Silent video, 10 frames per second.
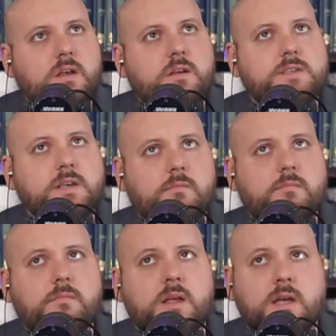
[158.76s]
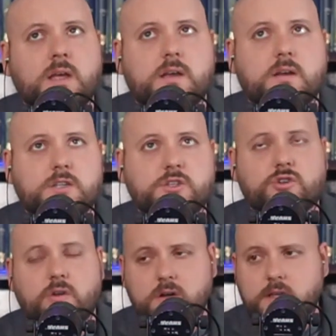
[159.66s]
some
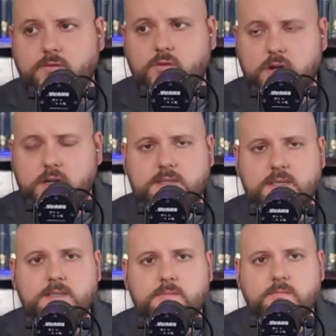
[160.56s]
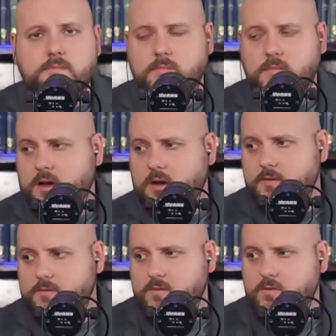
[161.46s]
constructive criticism
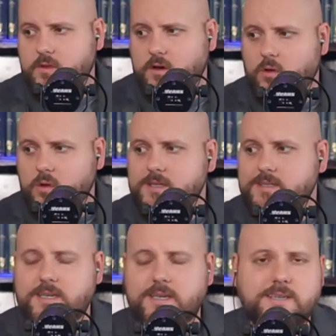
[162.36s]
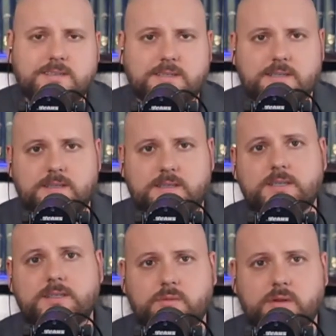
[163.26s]
of the Holy See's
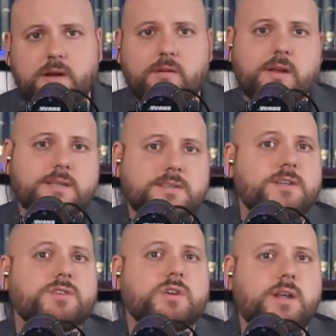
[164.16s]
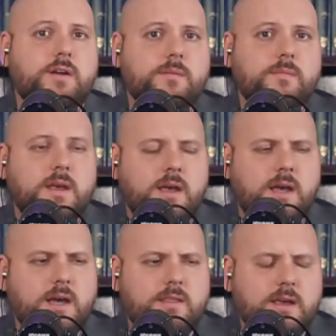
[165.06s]
disciplinary decision here.
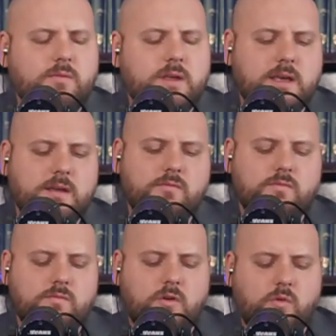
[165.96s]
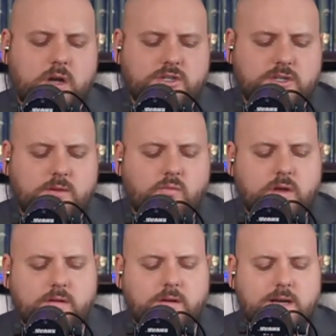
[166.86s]
I think we can question
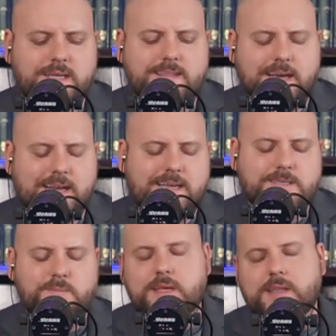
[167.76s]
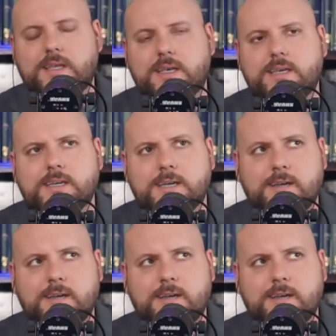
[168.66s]
whether or not that has been the